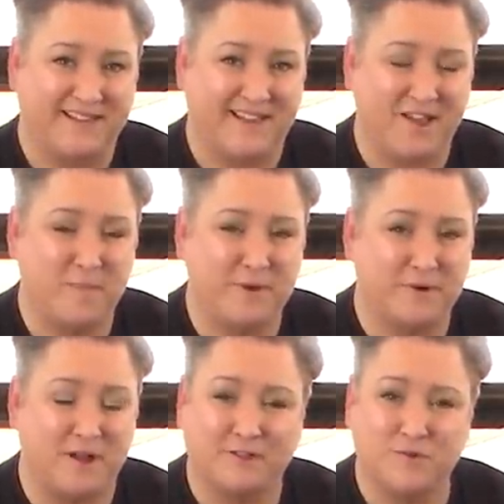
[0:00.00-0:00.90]
I hope you're
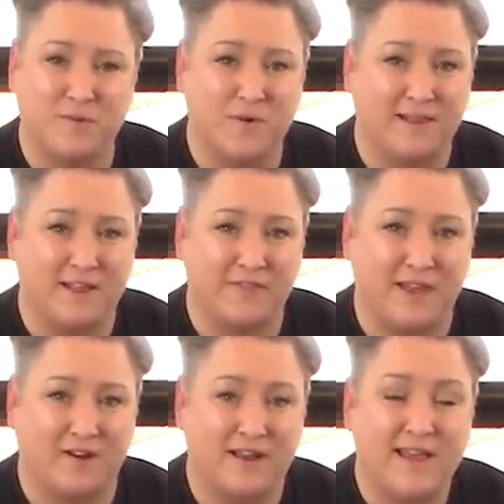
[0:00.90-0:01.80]
all doing well out
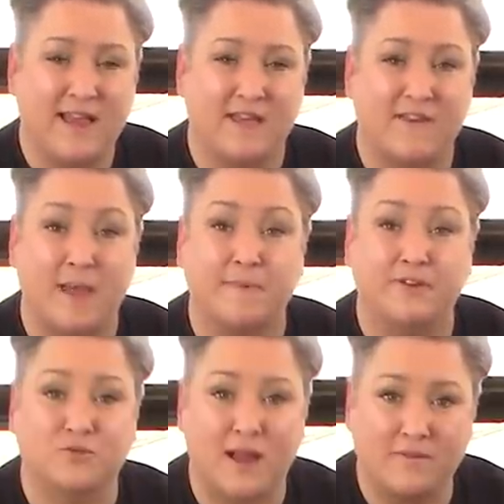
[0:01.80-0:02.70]
there. Have happy
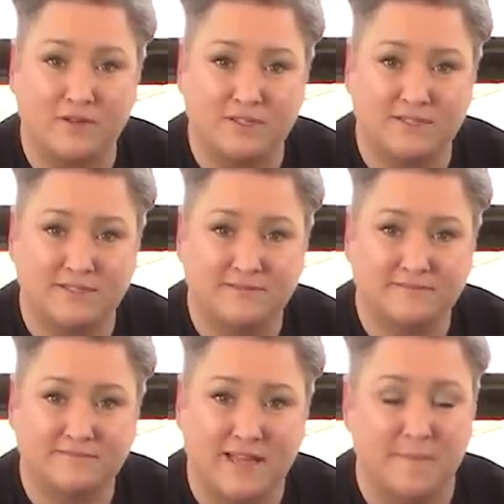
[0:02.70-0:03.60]
travels
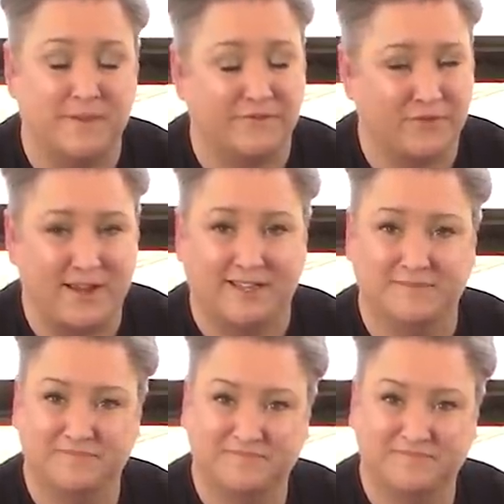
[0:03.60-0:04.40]
and be free.